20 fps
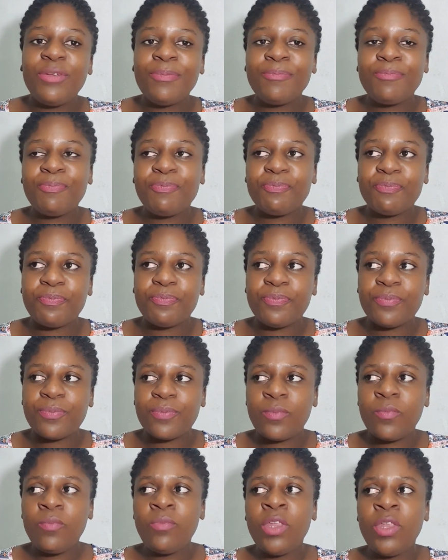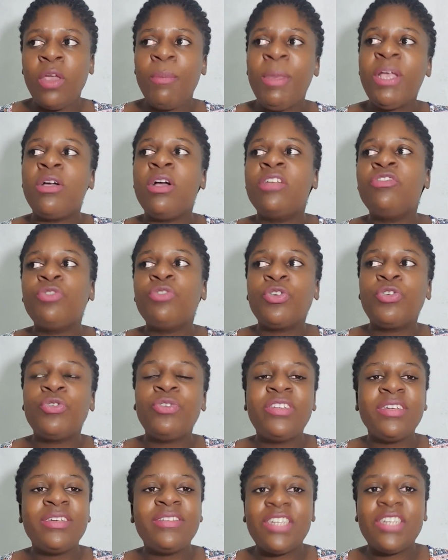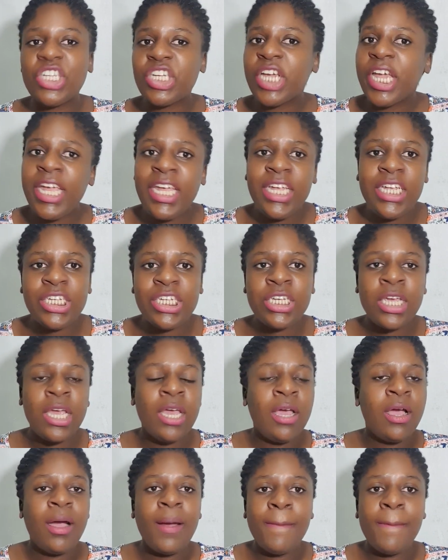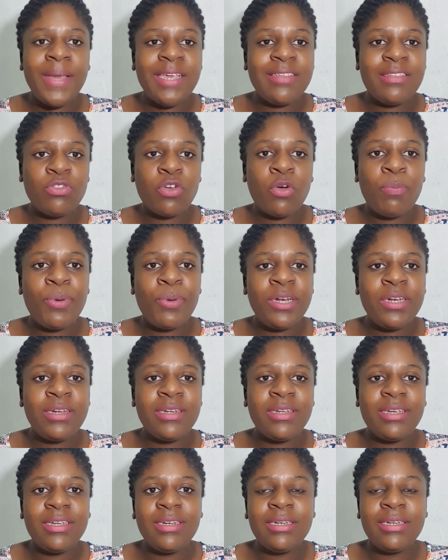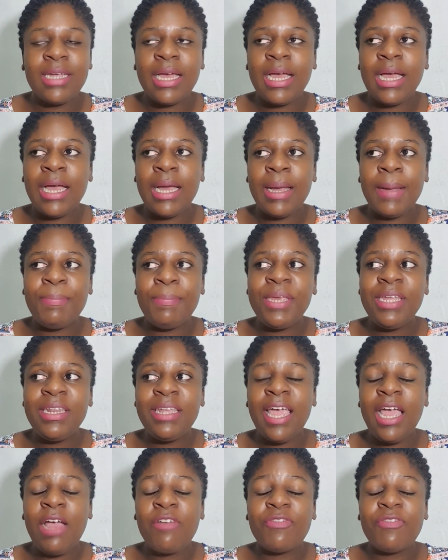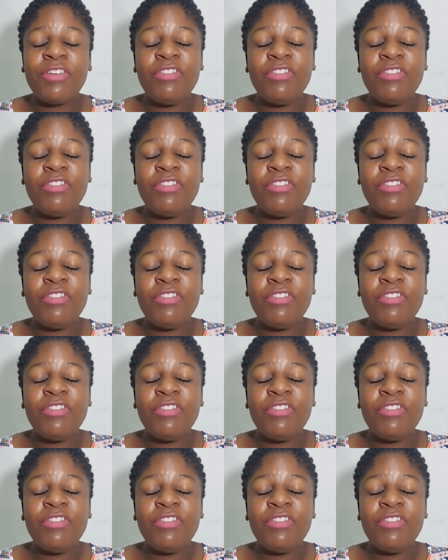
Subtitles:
Oh my God, recruiters change my so put it in PDF.